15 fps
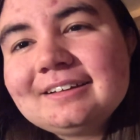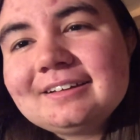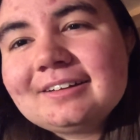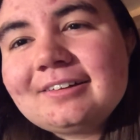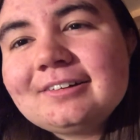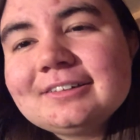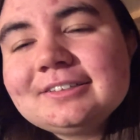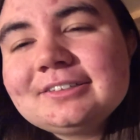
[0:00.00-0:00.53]

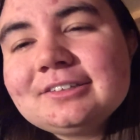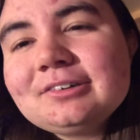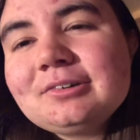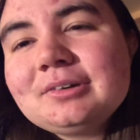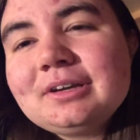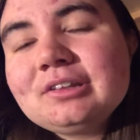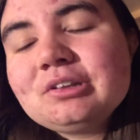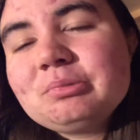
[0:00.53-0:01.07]
also,
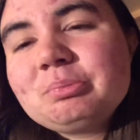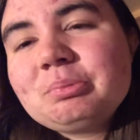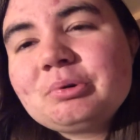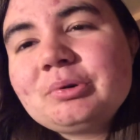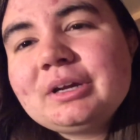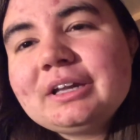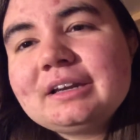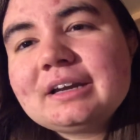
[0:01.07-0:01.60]
another
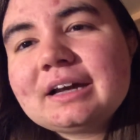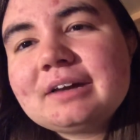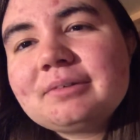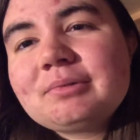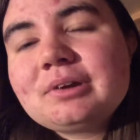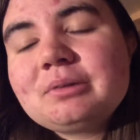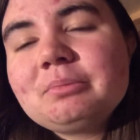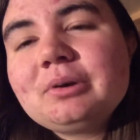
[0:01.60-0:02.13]
point I
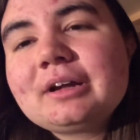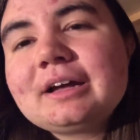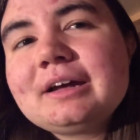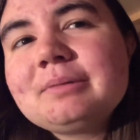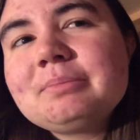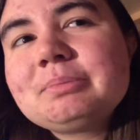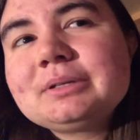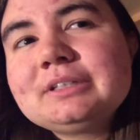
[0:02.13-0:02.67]
want to bring
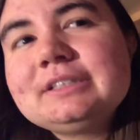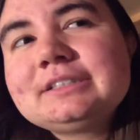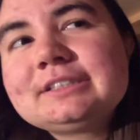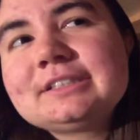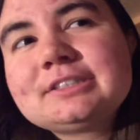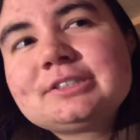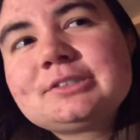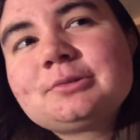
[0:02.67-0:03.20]
up is
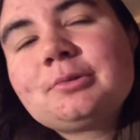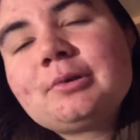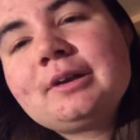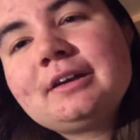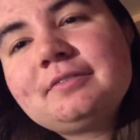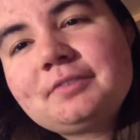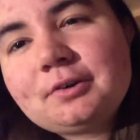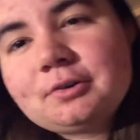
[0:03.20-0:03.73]
the story
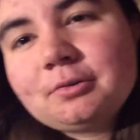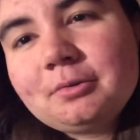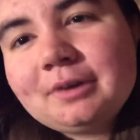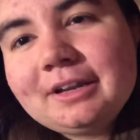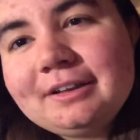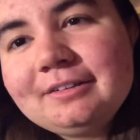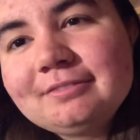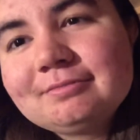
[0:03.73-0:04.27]
of
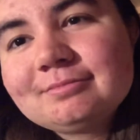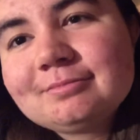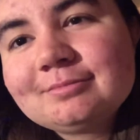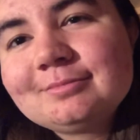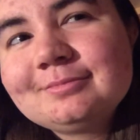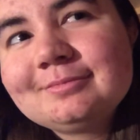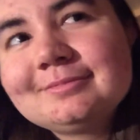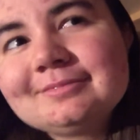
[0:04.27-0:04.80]
Onan,
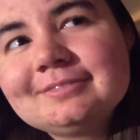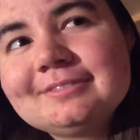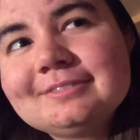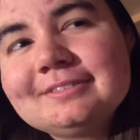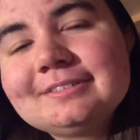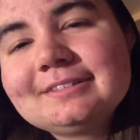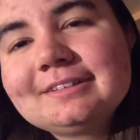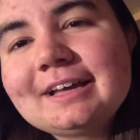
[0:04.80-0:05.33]

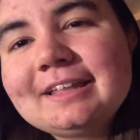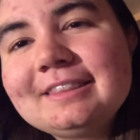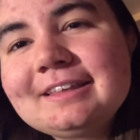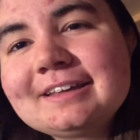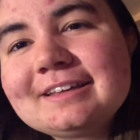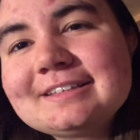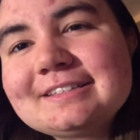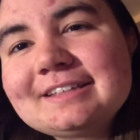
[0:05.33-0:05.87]
I
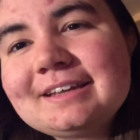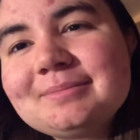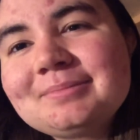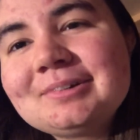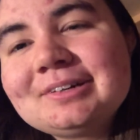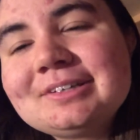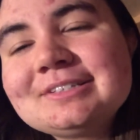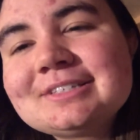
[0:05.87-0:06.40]
think his name
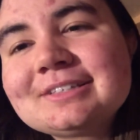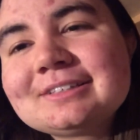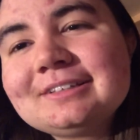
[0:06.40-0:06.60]
was.